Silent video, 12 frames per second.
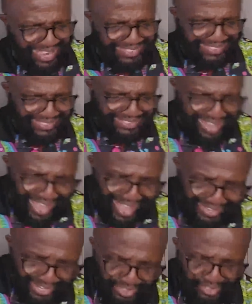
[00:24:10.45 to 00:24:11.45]
my
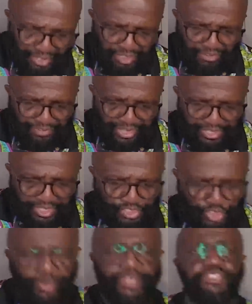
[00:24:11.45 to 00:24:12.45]
God. Hallelujah.
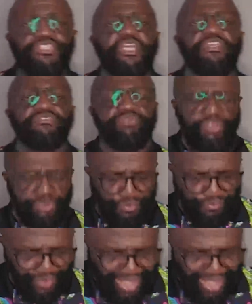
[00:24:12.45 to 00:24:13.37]
Leviticus 26, 3 through